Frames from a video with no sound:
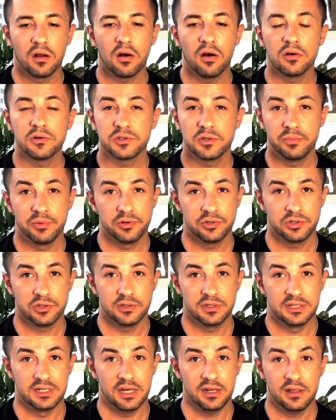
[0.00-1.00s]

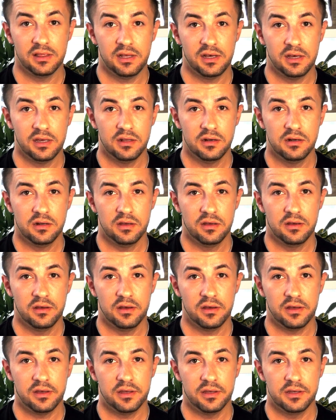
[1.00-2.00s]
contribution deadline
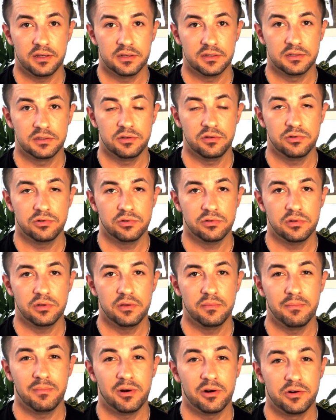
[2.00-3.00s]
is usually
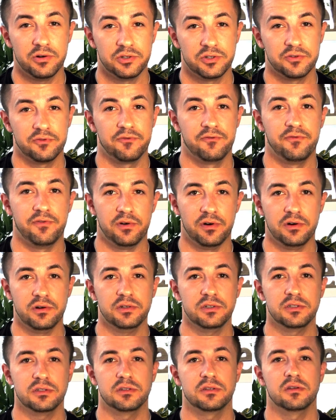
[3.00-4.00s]
March
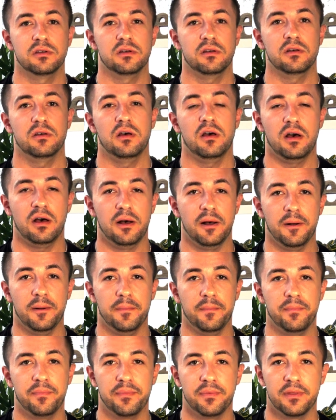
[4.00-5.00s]
1st
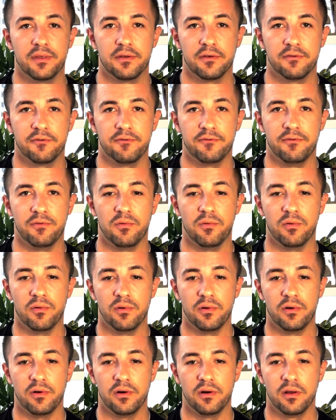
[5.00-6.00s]
um,
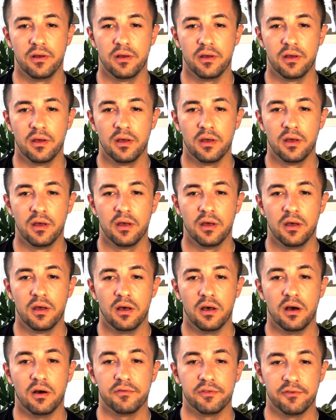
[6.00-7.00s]
for
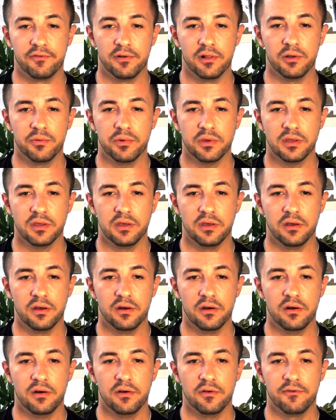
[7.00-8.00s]
of the following
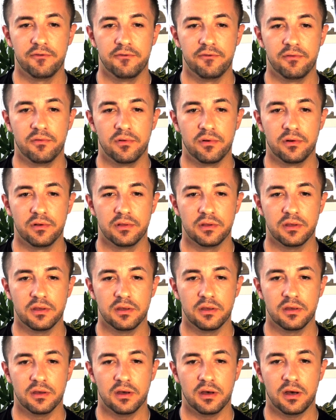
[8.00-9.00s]
year for
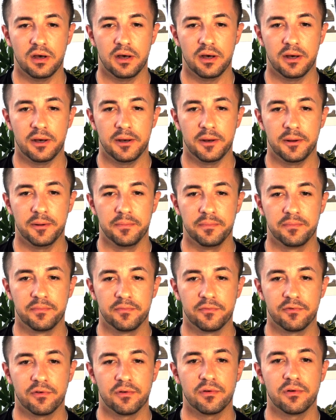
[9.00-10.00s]
the um,
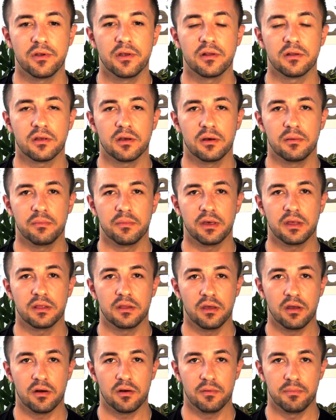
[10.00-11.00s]
for your income in the
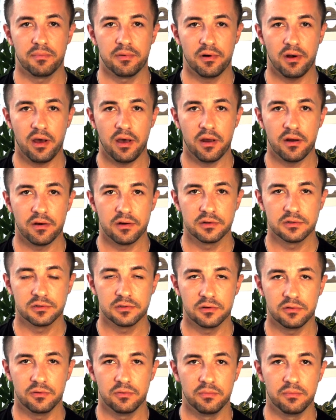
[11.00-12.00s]
year prior.
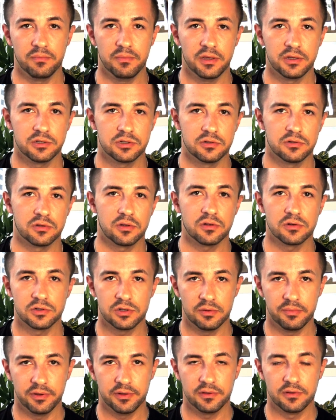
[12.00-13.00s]
So make sure to
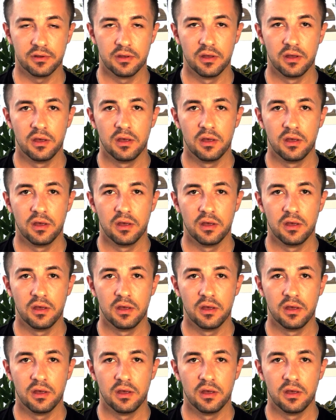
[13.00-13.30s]
contribute